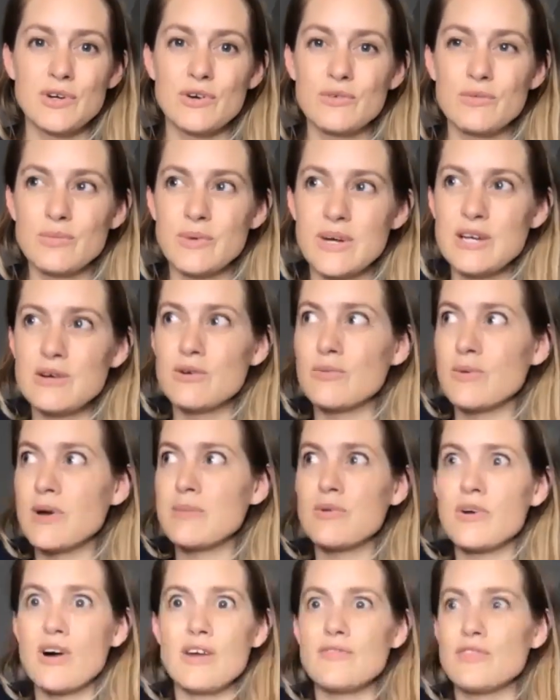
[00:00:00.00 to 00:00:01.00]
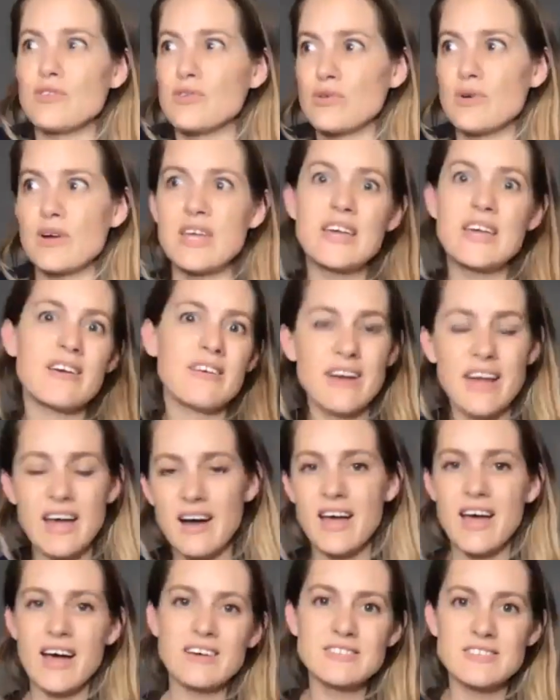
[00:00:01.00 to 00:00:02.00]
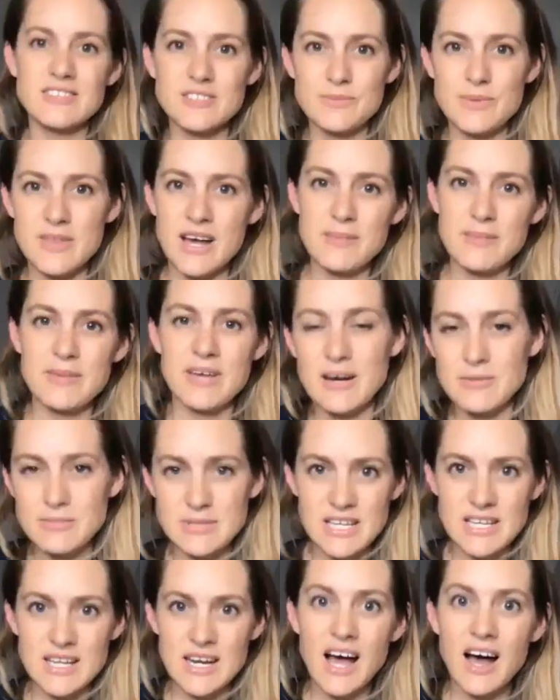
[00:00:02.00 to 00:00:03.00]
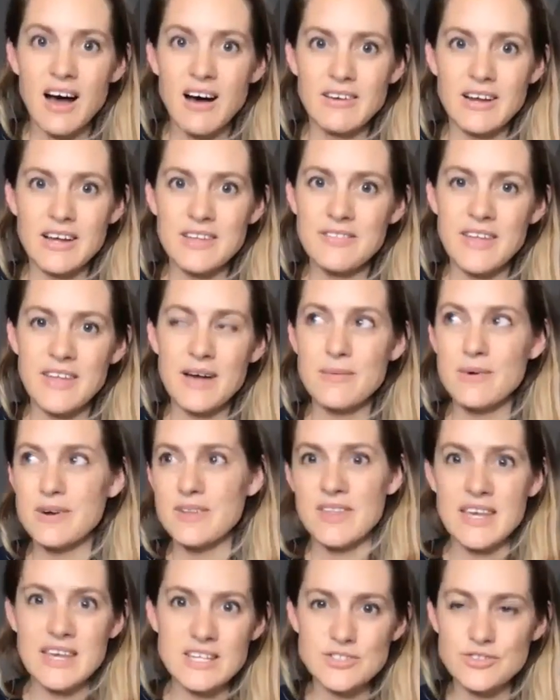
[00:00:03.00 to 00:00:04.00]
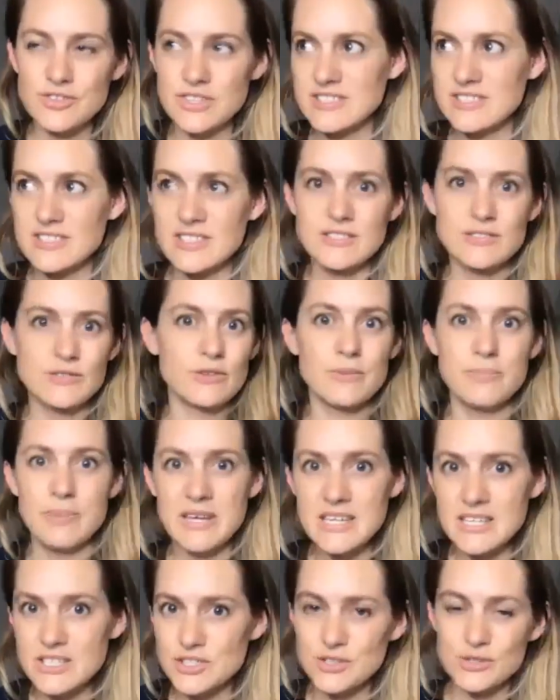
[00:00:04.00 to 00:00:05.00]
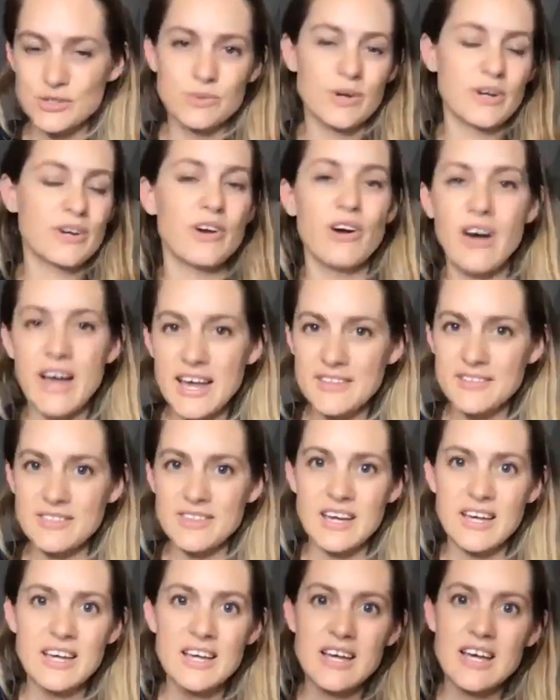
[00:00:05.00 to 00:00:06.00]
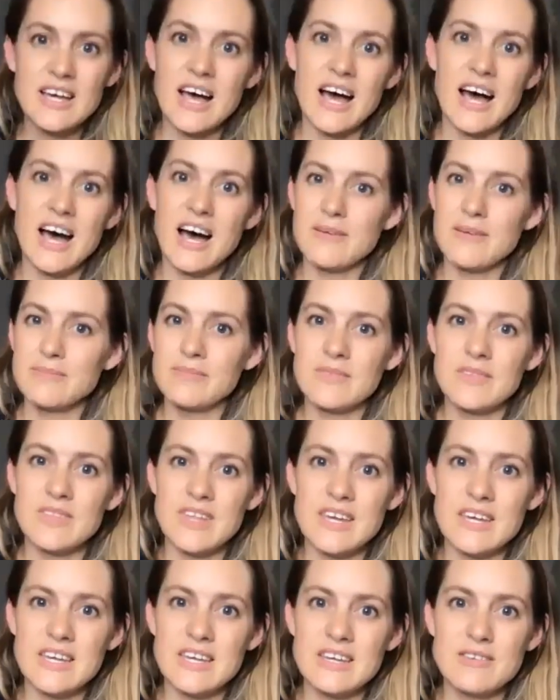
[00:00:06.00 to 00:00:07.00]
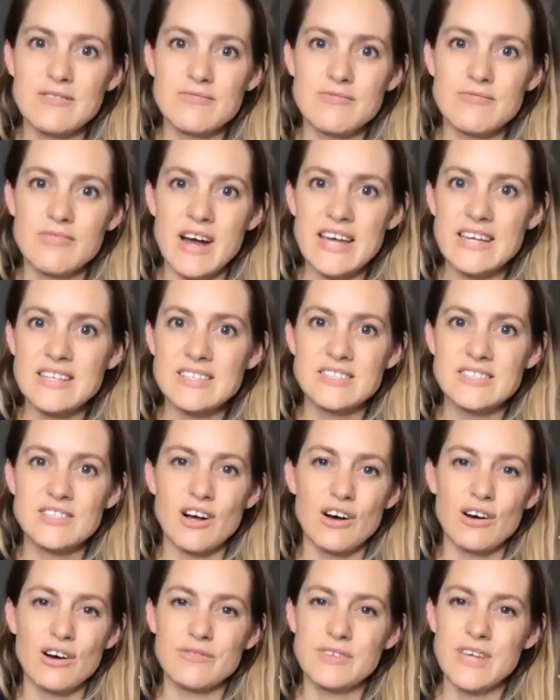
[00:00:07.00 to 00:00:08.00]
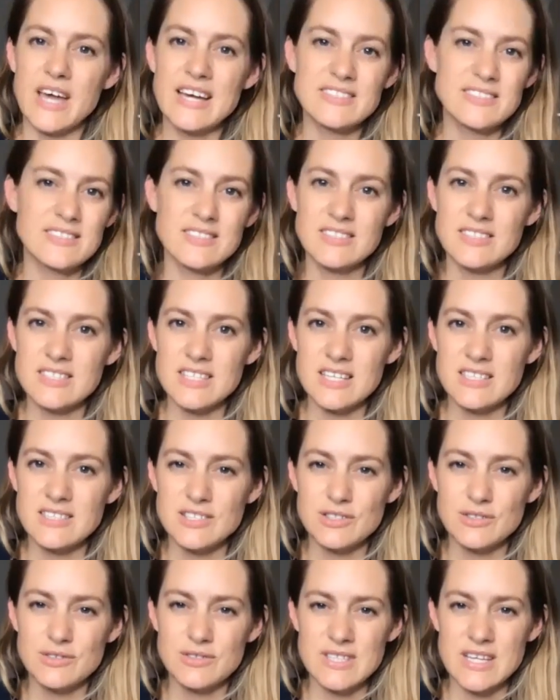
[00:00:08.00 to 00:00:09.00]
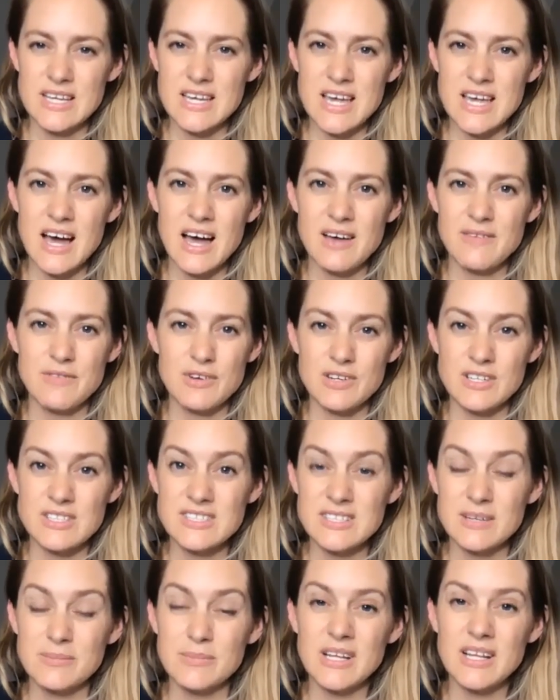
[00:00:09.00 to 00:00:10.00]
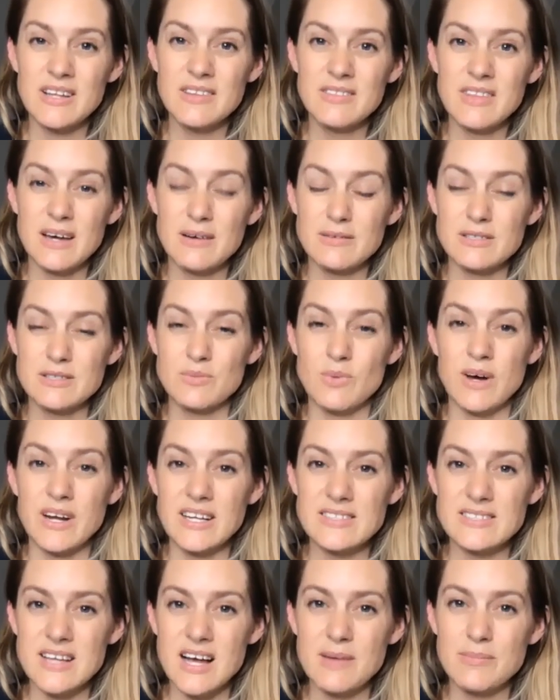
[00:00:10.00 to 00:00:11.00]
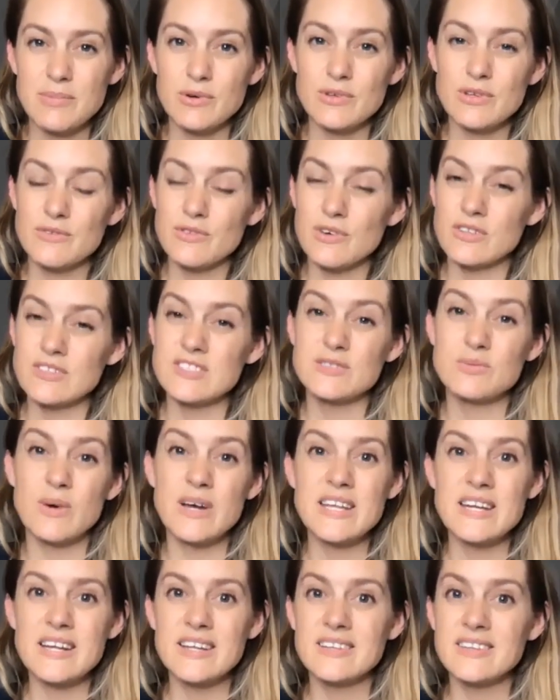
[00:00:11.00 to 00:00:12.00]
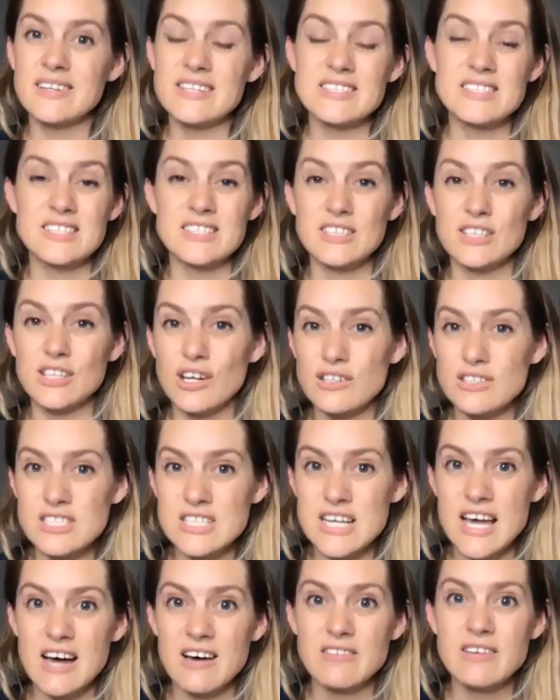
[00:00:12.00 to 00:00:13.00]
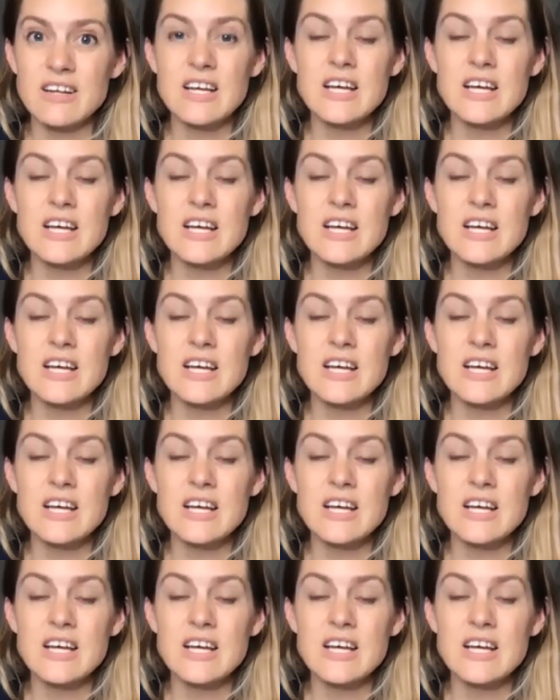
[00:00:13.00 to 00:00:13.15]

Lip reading: We were overall here in our houses without being able to get out, and they were at the hairdressers or the beach or whatnot. And the rates of cases and deaths you'll see are very similar. That was one example. You've got Sweden that didn't lock down.